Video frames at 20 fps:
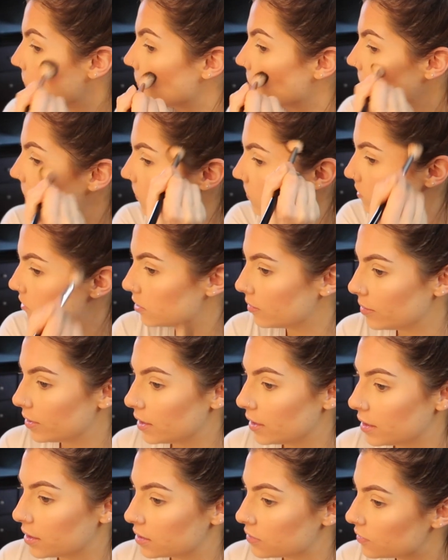on
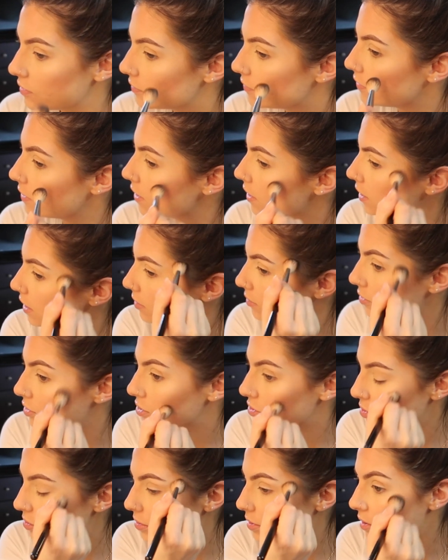somebody that's 15, I'm
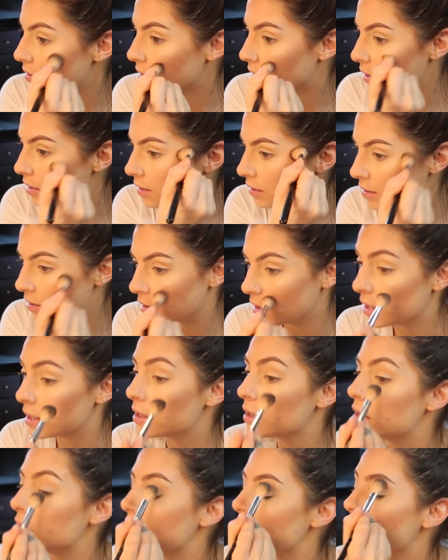sure. Like, I
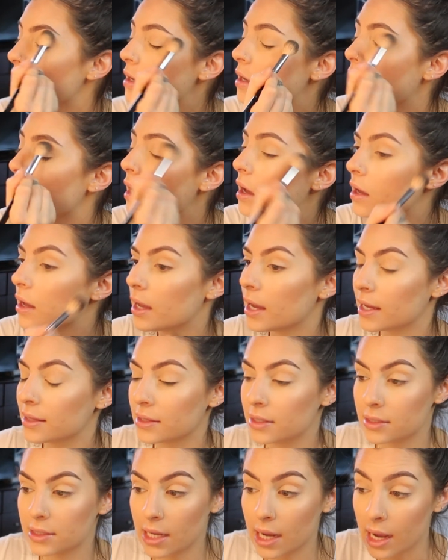didn't,
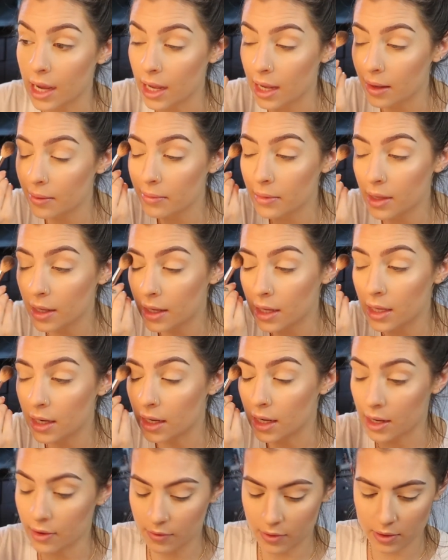at the time, like, it
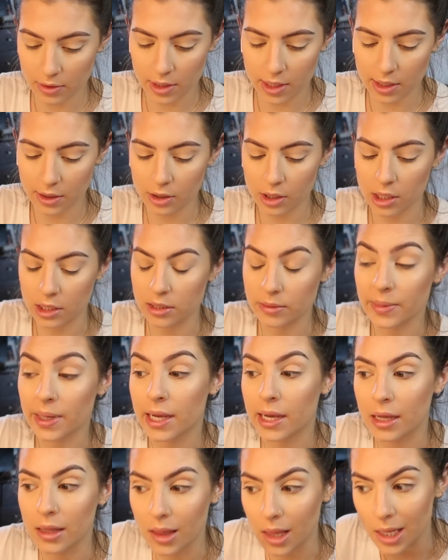never, like, crossed my
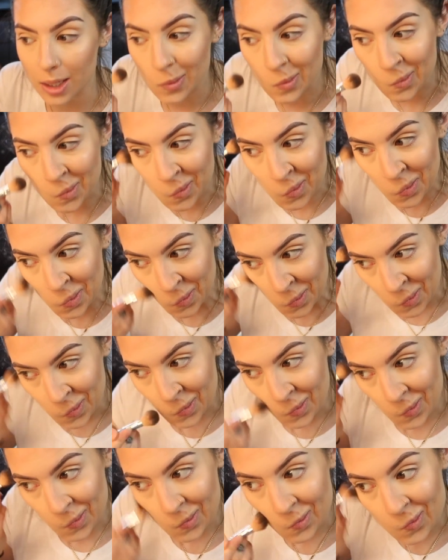head. Like,
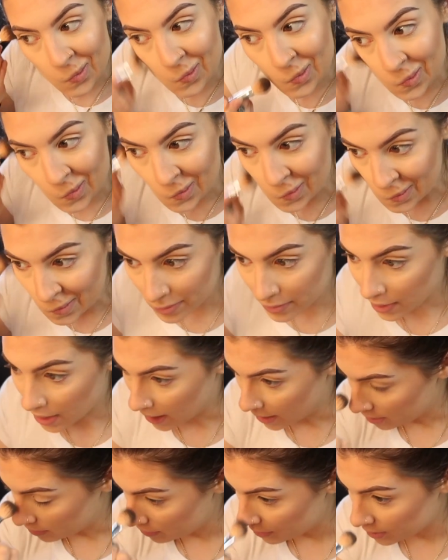
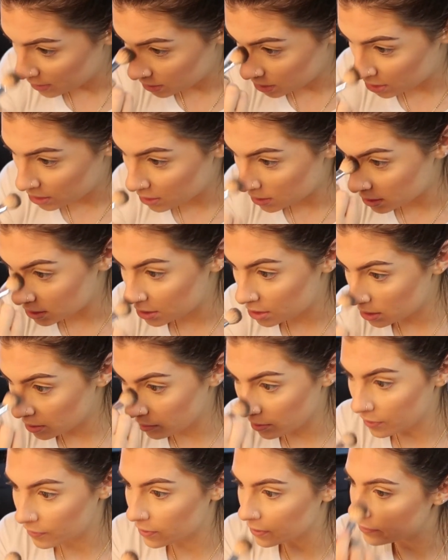now that
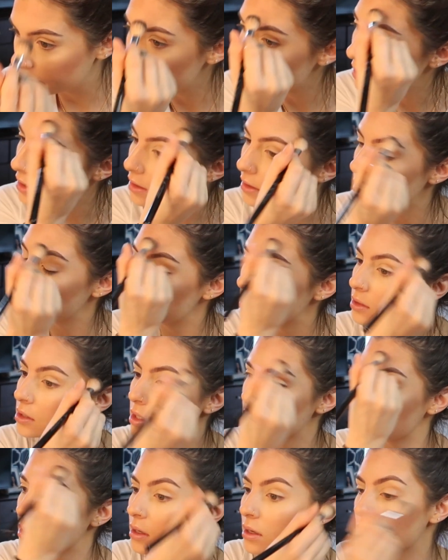she'll be 15 this
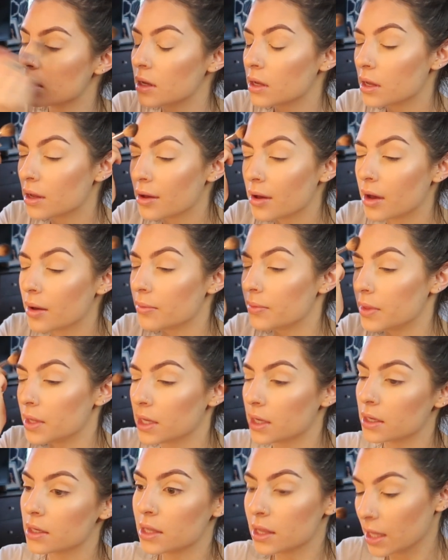year, I'm
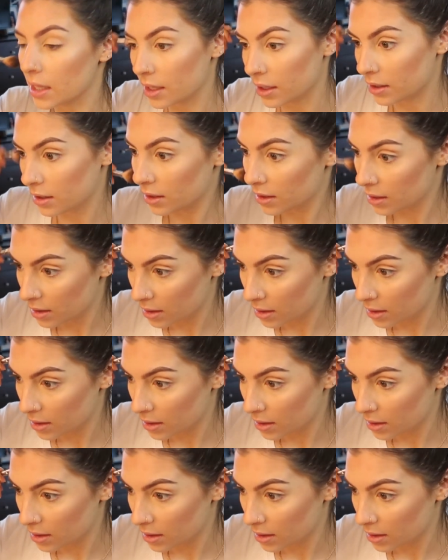thinking, like,